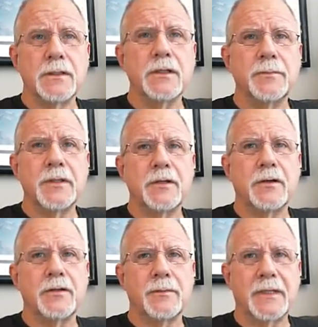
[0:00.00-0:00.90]
a little
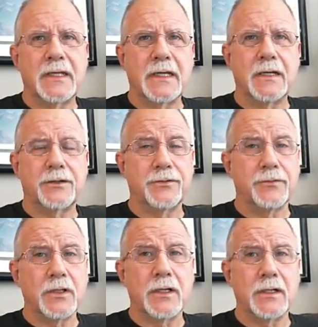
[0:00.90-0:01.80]
bit on the
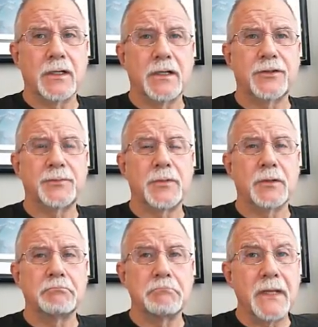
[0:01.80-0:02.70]
mechanics of
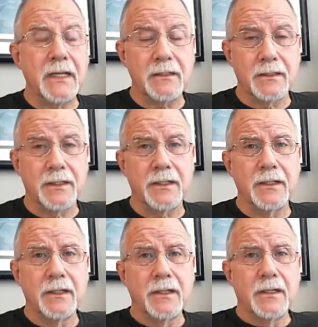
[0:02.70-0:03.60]
Logos, but
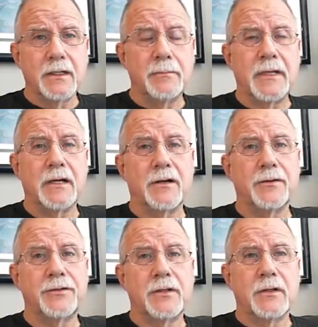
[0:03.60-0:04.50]
mainly
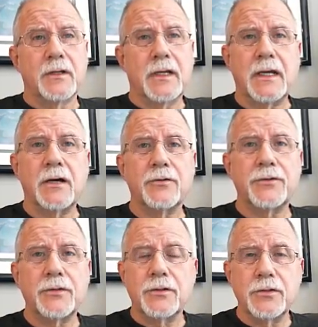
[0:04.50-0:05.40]
about
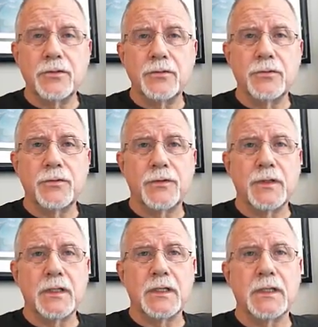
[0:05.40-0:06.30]
how to
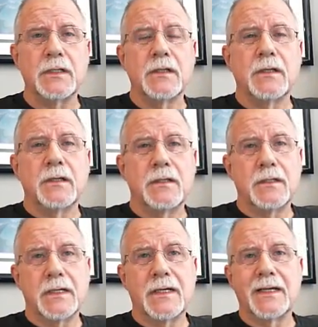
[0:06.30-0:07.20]
use the
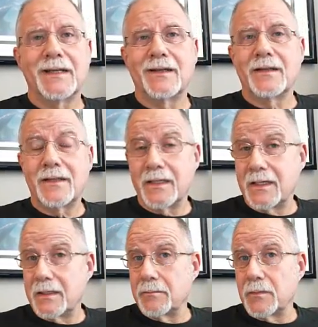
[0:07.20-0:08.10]

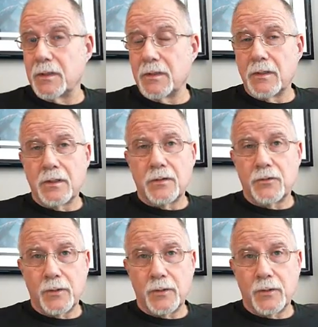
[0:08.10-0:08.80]
9 theme,